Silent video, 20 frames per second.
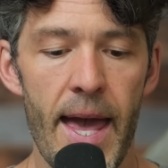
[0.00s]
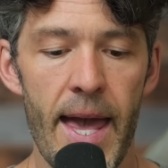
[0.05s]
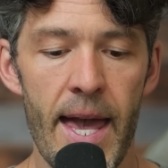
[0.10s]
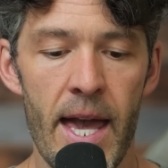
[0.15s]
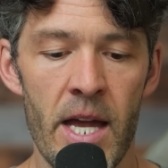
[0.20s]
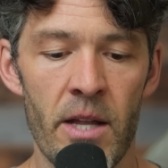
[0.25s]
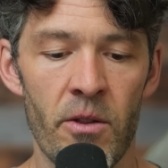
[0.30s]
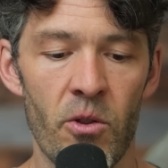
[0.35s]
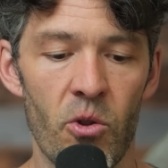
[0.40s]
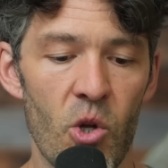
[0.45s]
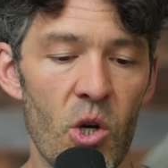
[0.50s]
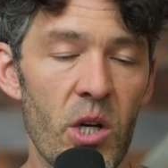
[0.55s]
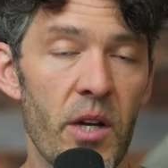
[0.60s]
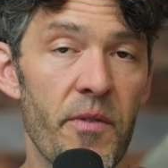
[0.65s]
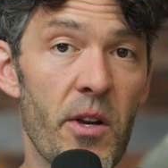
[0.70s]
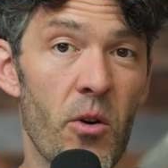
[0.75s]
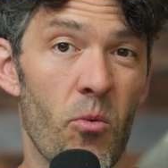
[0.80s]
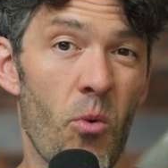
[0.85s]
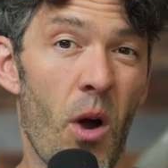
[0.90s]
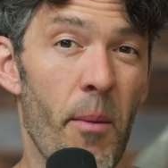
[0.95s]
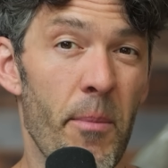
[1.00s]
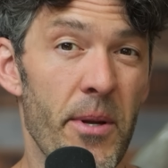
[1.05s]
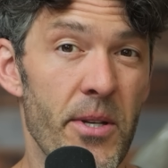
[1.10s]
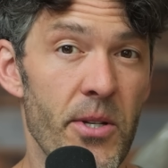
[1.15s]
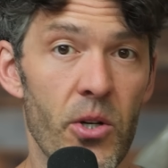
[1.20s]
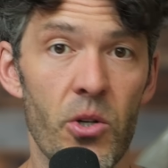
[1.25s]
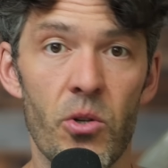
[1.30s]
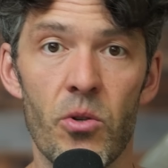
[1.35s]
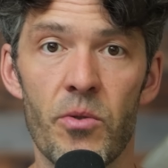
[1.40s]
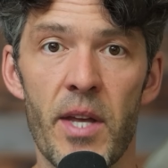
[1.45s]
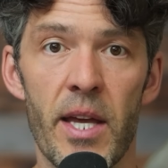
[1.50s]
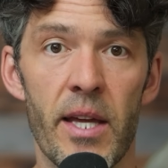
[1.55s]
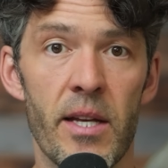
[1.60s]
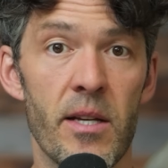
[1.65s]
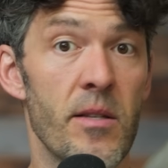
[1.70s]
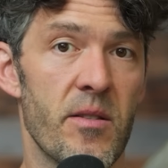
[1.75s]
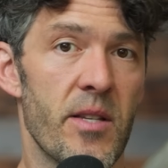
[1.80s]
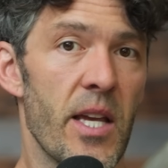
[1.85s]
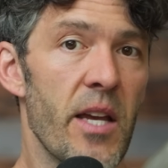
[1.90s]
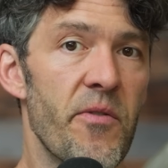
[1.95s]
and look at their raw material
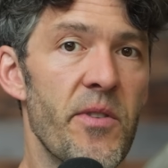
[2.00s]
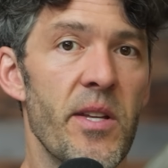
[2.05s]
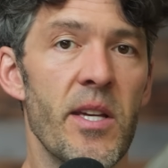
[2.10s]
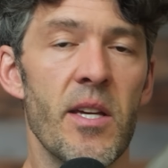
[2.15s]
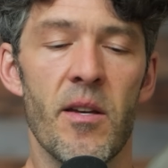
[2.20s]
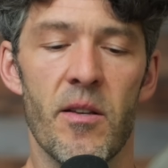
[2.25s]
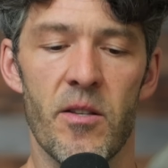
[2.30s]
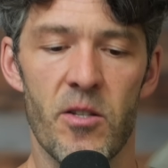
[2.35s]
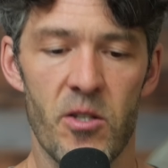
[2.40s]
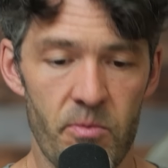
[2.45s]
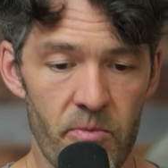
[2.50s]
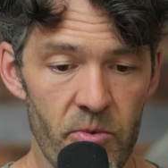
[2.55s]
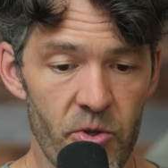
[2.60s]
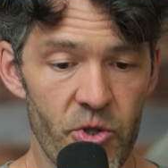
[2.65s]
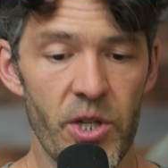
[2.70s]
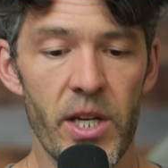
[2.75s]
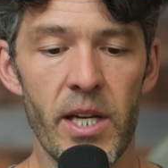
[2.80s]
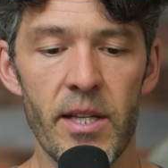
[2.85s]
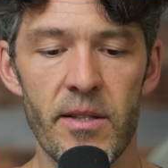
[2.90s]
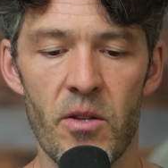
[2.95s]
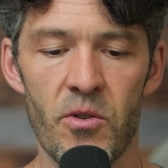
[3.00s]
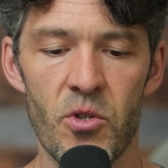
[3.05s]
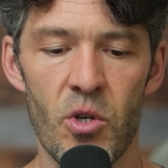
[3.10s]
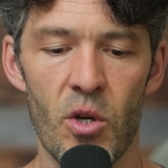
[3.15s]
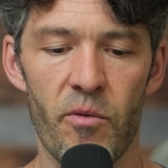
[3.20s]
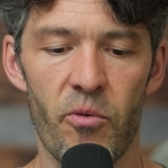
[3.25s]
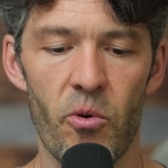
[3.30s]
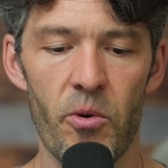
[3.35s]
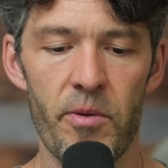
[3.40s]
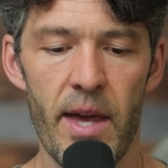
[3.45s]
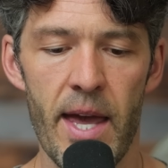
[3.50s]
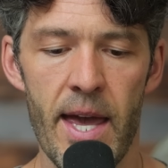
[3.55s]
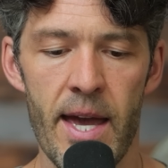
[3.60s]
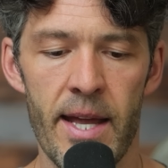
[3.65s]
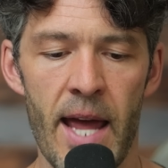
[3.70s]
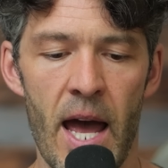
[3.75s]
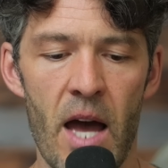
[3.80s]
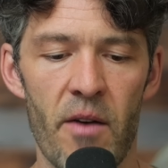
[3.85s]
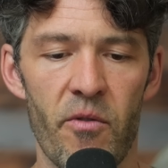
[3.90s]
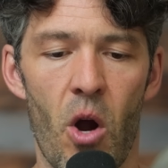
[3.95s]
data, safety sheets, and so forth,
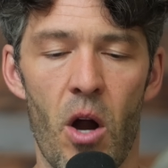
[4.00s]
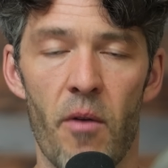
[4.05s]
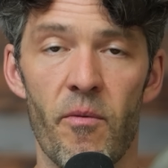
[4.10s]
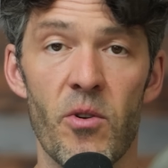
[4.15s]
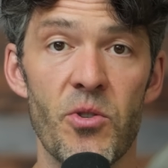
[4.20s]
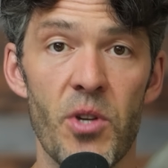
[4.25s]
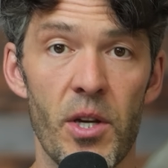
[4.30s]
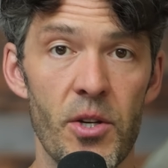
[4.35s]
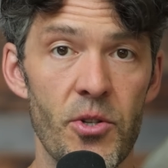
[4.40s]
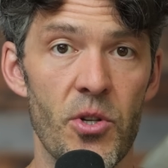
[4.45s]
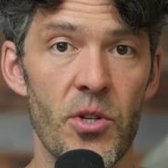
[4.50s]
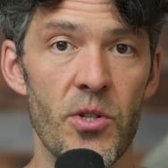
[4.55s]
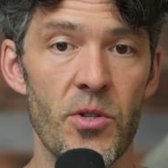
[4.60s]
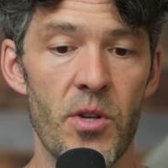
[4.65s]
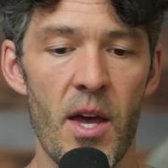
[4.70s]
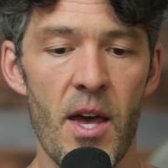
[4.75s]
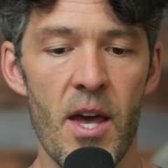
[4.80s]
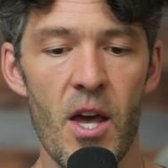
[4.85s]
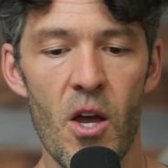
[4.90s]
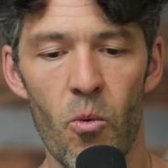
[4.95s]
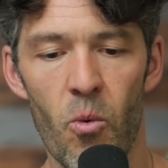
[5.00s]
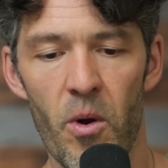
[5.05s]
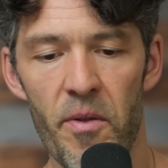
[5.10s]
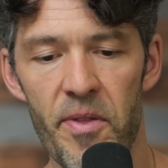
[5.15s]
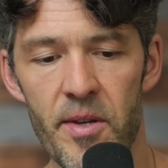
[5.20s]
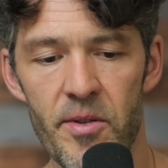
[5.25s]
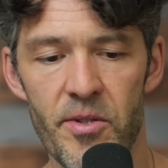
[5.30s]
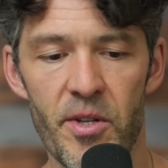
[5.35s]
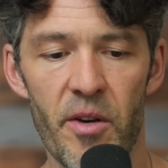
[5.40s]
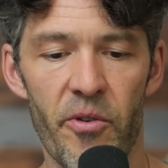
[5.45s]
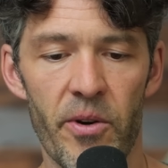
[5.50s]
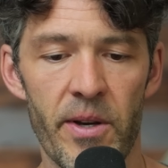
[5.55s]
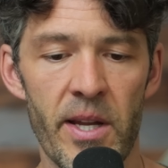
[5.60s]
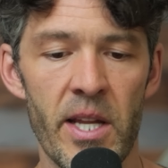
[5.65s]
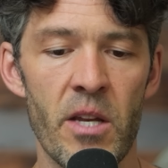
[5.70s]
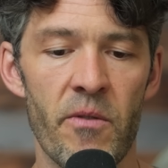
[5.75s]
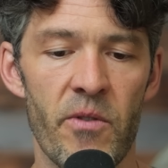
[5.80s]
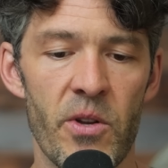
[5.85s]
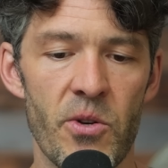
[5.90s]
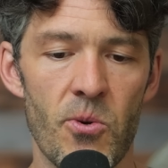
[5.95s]
and have conversations with these different
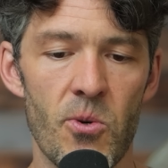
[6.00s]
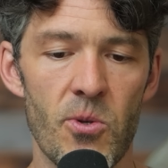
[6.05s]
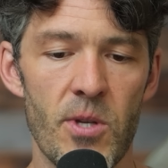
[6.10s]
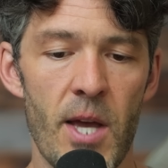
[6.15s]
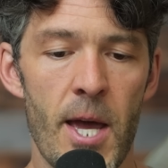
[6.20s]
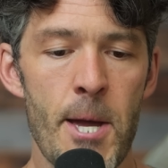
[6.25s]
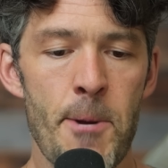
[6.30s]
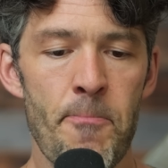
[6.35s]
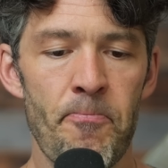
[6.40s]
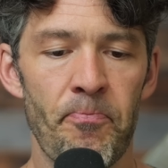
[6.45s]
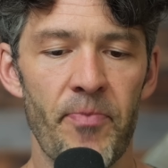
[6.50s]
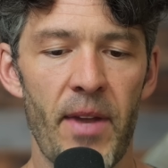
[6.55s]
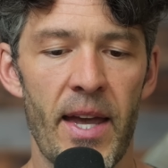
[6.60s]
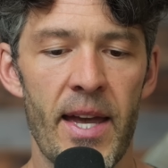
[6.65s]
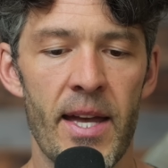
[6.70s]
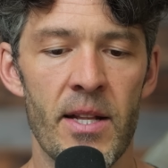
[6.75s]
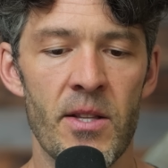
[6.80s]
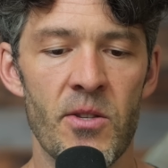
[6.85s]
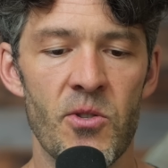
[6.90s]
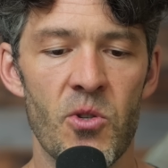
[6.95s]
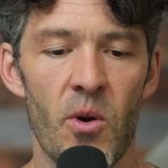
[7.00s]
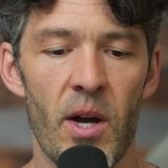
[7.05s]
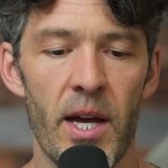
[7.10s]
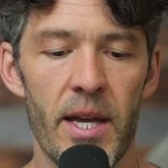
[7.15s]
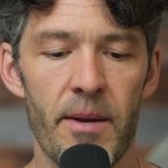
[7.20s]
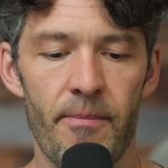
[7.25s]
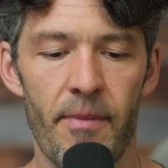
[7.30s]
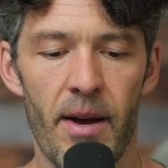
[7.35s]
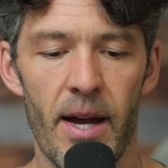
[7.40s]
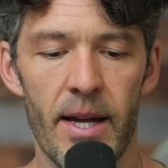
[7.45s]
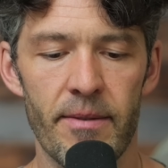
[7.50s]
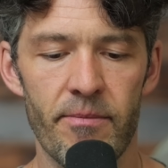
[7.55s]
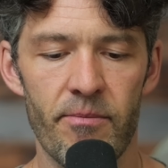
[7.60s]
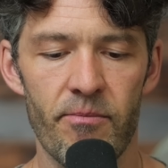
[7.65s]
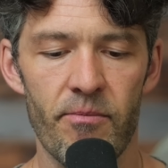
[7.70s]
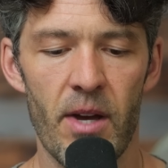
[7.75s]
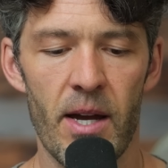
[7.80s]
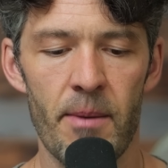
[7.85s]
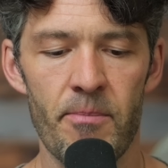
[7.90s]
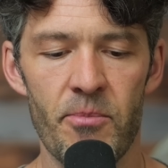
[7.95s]
individuals. And so I, I
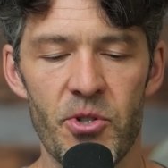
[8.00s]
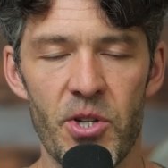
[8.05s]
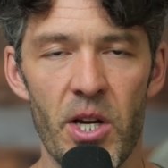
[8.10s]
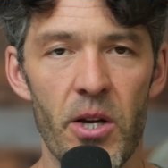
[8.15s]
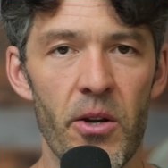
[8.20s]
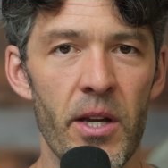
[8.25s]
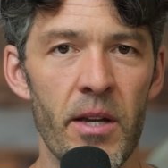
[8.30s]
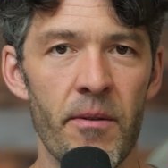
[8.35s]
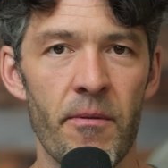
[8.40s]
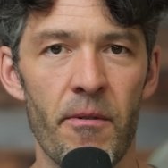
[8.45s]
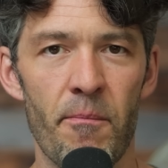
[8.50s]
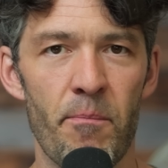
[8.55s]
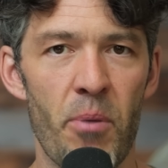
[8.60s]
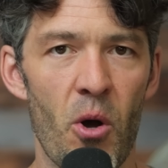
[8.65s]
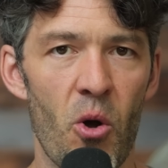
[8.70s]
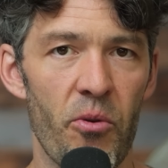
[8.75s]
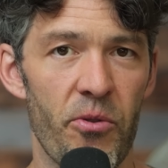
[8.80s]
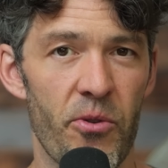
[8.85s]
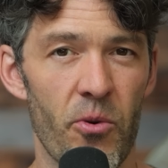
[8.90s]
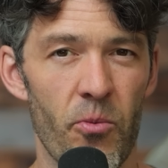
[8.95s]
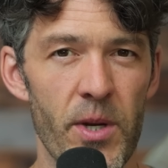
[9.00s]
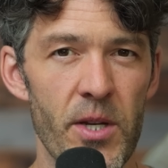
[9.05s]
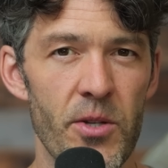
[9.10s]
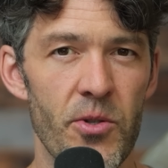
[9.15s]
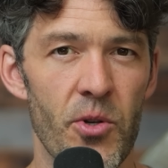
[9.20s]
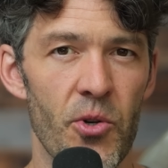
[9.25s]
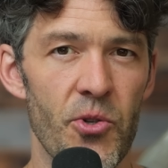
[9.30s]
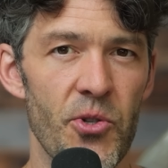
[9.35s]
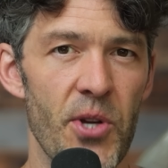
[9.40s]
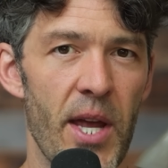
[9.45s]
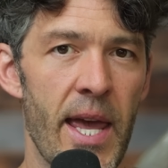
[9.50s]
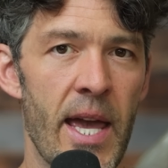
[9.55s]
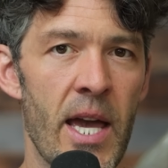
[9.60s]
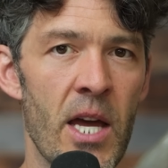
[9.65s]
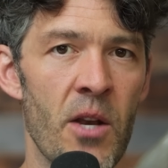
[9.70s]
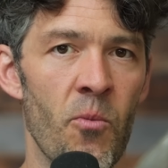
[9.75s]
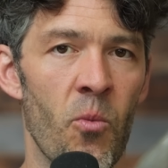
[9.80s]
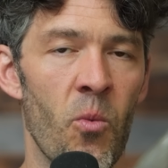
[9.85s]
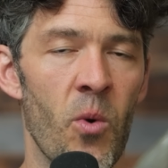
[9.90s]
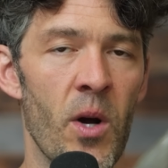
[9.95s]
I'm sharing both the research
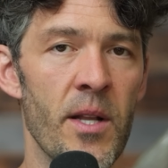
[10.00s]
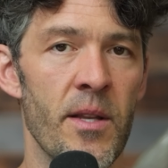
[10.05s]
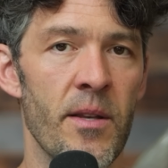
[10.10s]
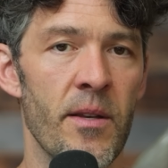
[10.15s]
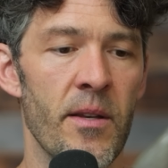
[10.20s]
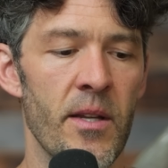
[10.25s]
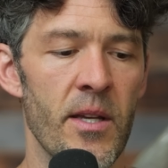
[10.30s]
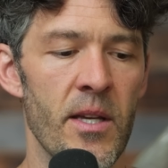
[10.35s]
and what